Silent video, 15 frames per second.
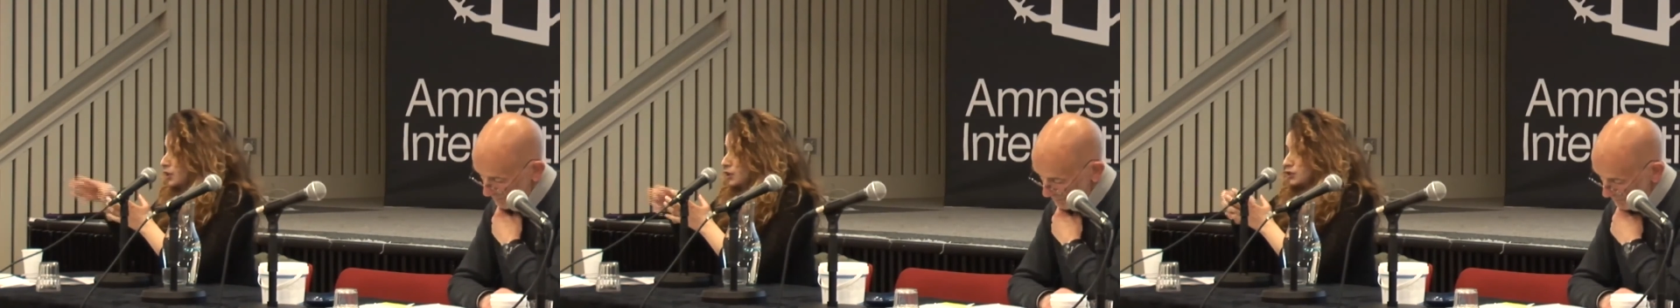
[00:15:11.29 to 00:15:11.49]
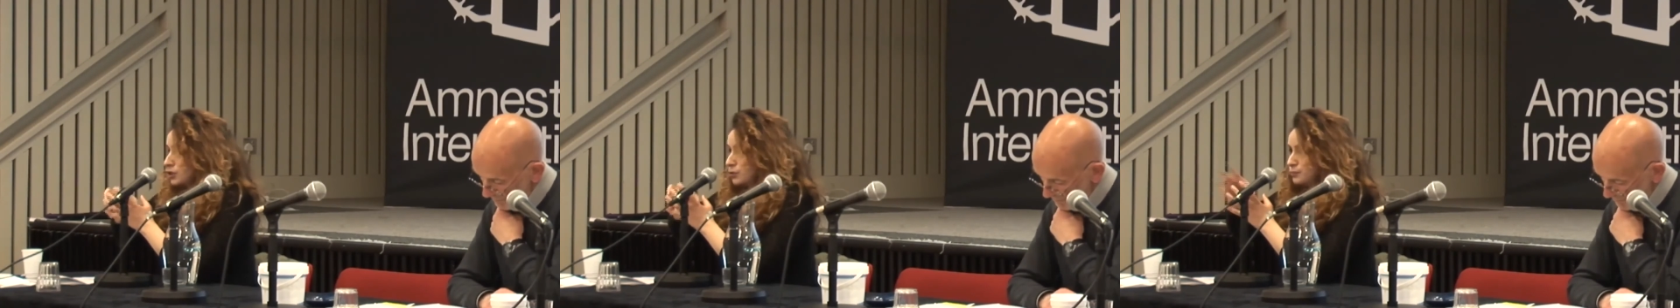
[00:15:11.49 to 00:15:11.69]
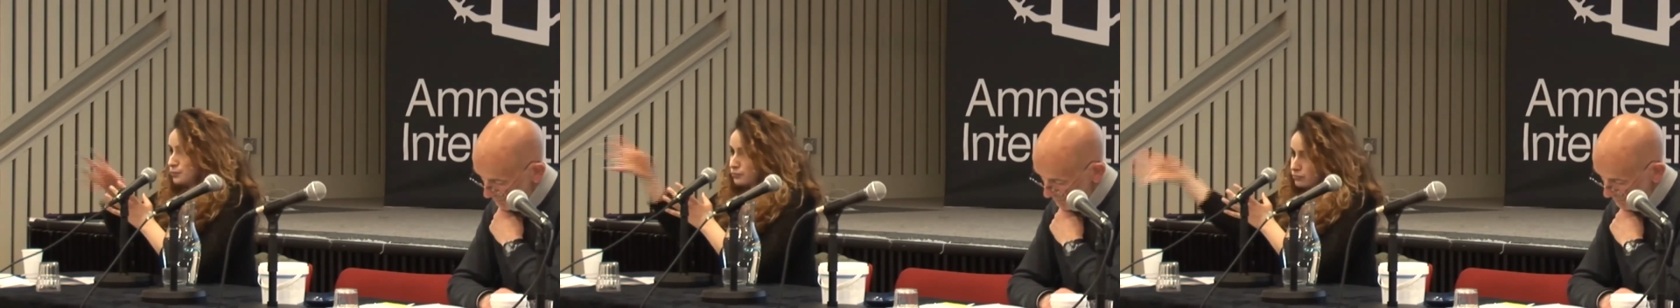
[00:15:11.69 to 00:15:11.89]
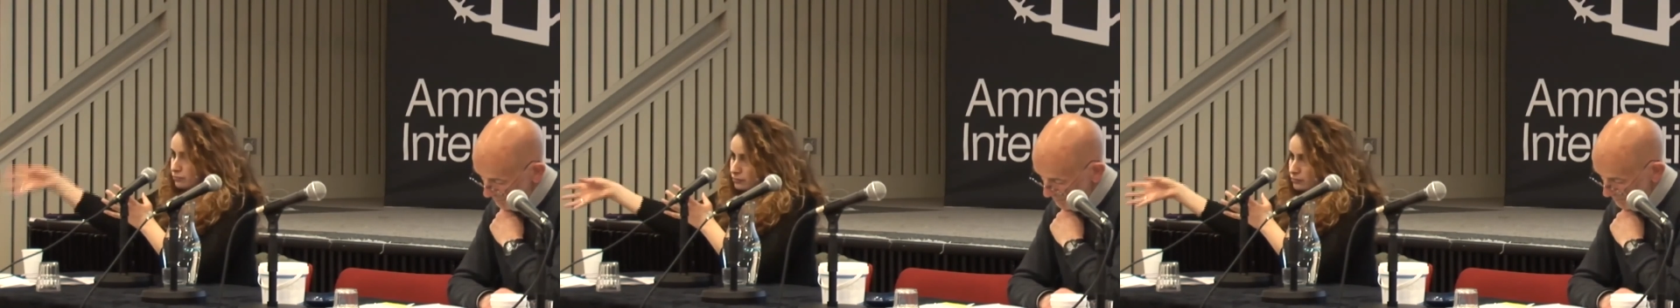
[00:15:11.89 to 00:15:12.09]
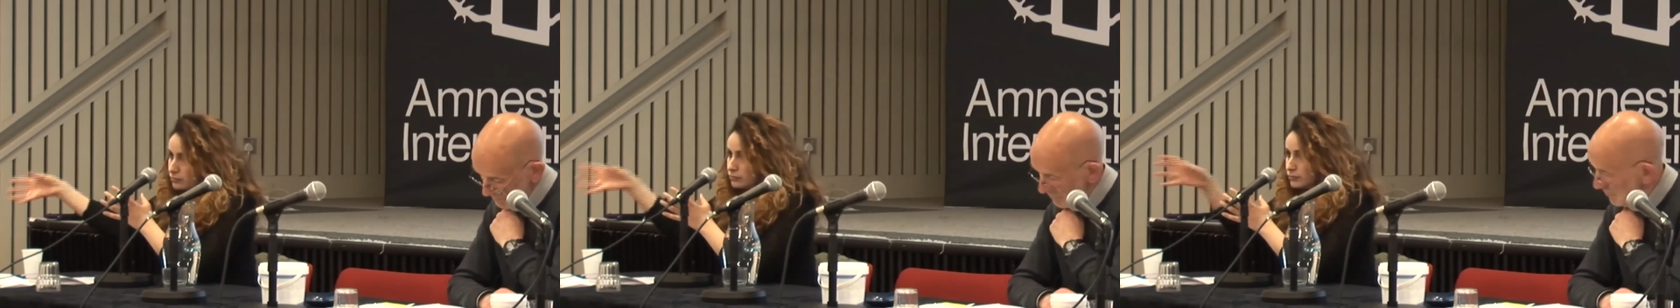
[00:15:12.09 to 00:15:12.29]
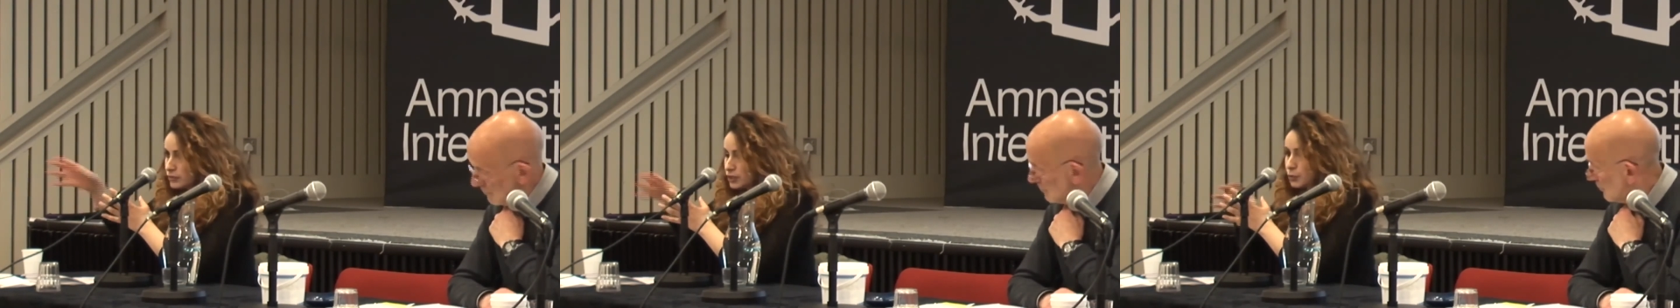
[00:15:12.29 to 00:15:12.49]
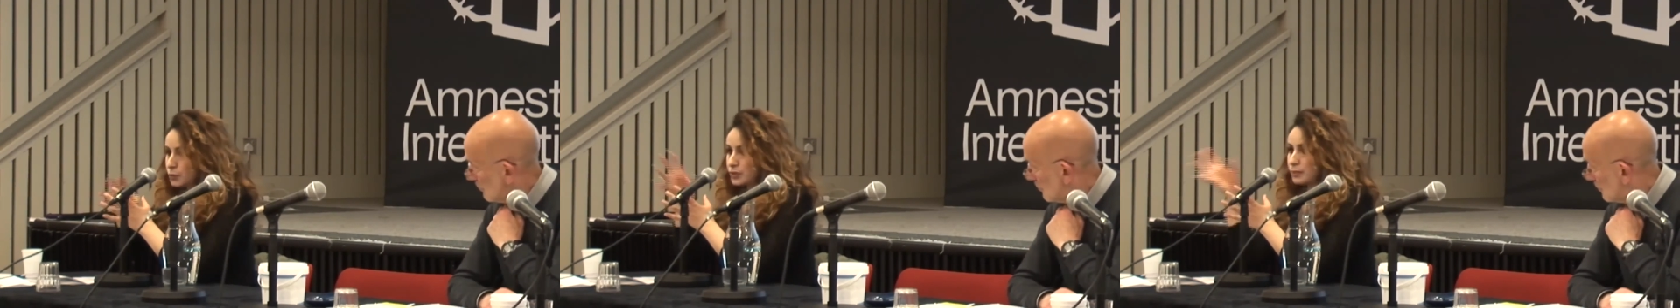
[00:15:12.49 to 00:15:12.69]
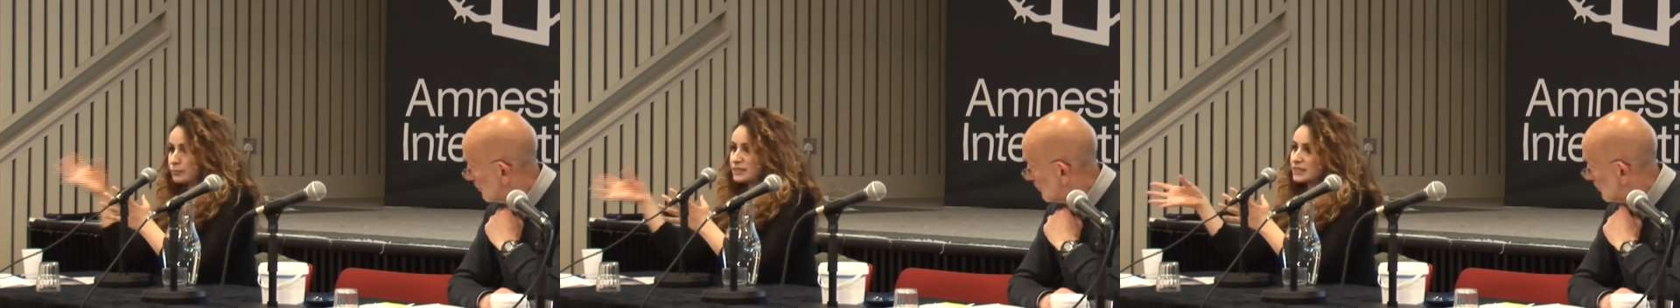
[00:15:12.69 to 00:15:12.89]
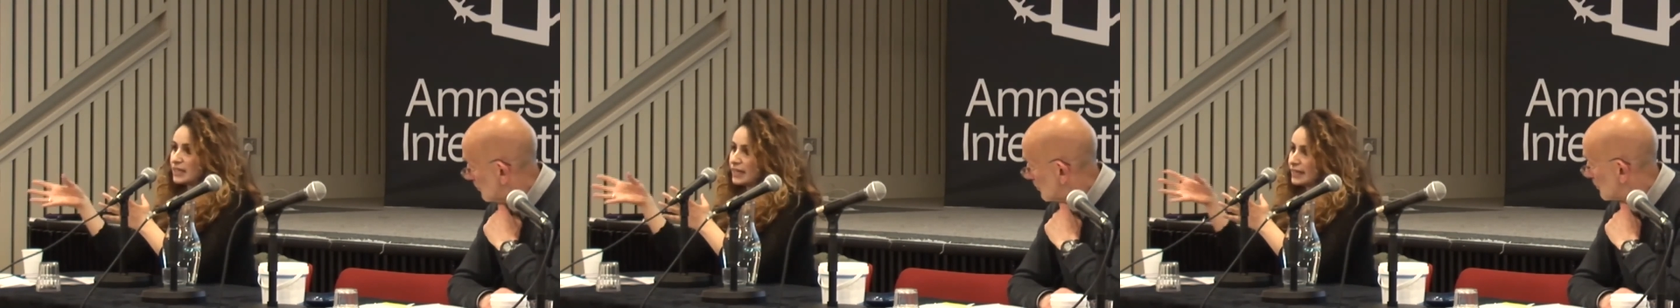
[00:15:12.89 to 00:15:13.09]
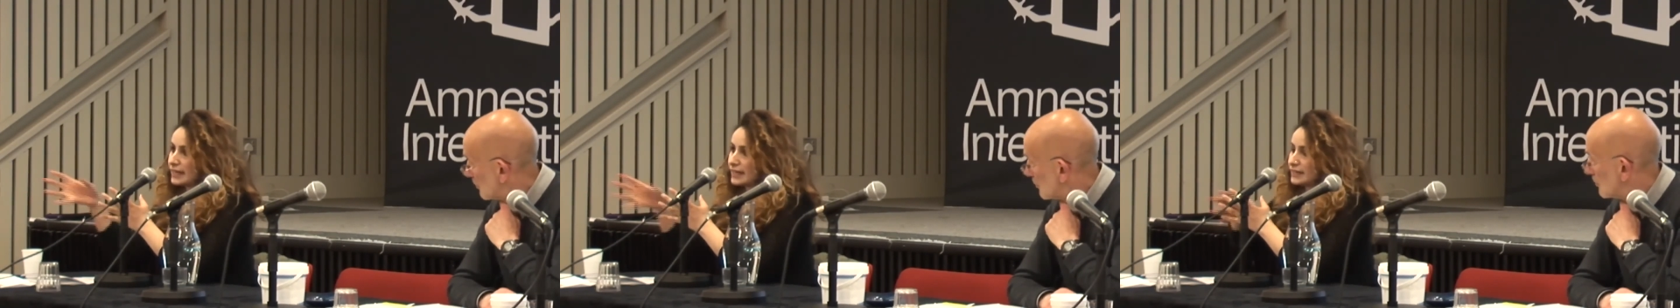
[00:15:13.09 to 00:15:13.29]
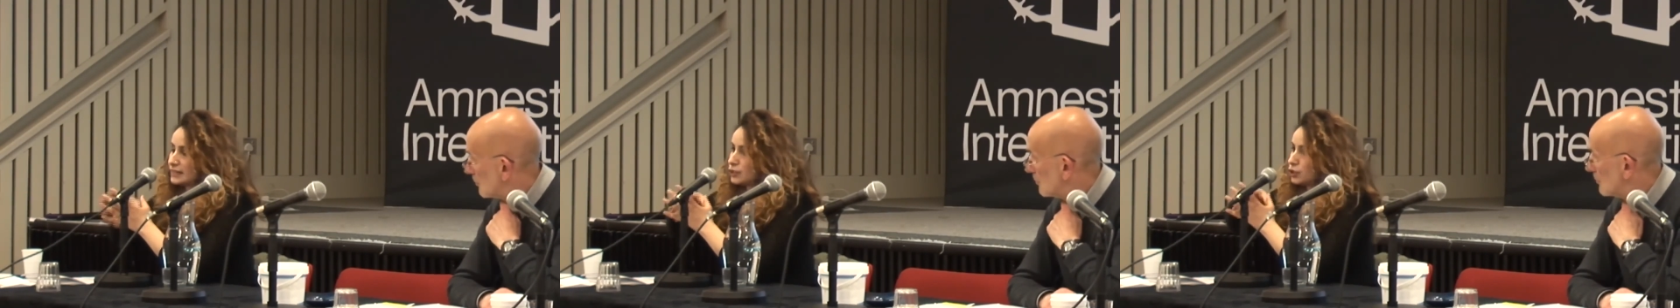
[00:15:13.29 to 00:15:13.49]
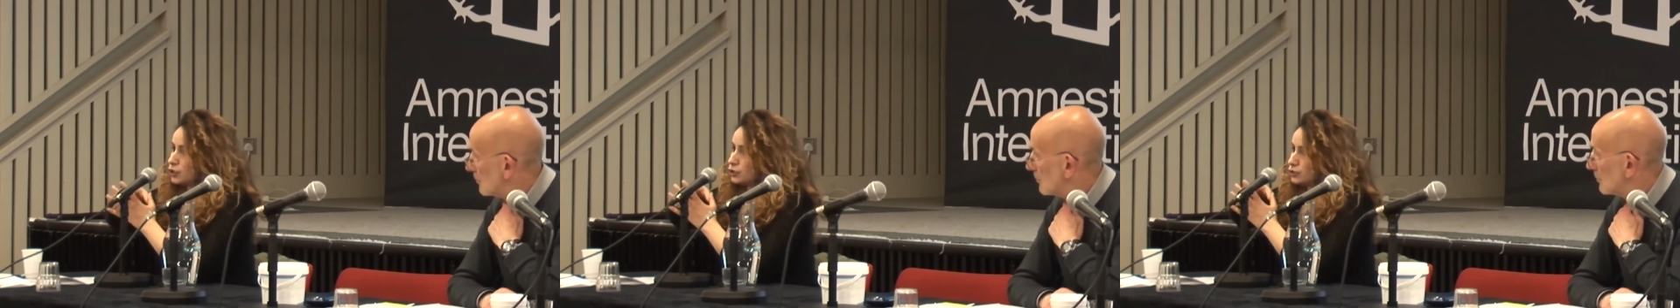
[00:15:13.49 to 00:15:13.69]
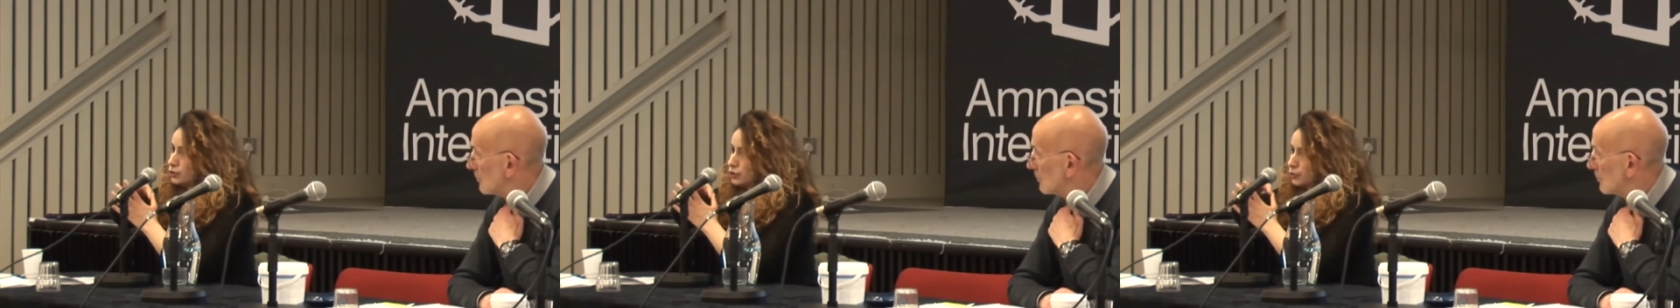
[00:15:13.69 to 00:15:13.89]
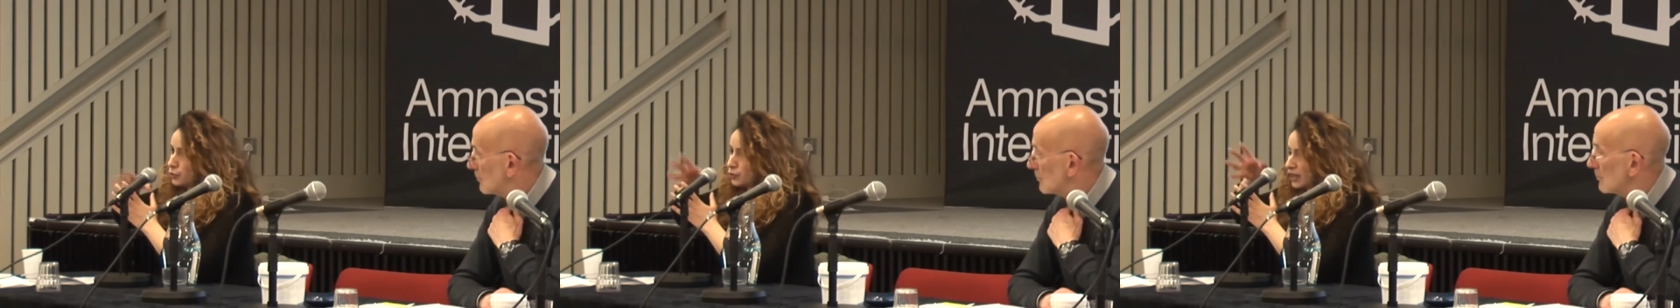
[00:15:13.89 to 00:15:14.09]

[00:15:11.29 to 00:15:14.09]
So, you know, what I'm saying is, you know,